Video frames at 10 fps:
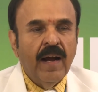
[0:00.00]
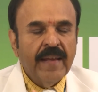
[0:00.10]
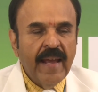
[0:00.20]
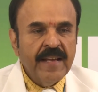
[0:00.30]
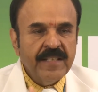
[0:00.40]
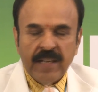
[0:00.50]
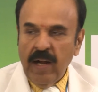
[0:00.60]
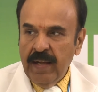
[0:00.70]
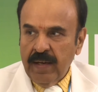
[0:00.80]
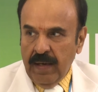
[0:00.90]

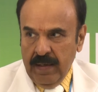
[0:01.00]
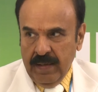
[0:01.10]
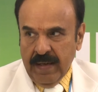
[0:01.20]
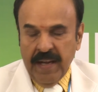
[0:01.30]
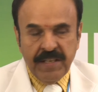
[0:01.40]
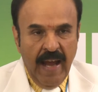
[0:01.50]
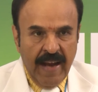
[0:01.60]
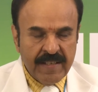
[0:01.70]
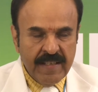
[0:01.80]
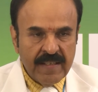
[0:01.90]
RAGE
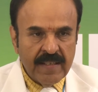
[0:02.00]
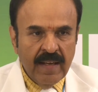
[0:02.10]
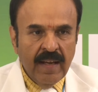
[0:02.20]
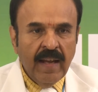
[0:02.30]
axis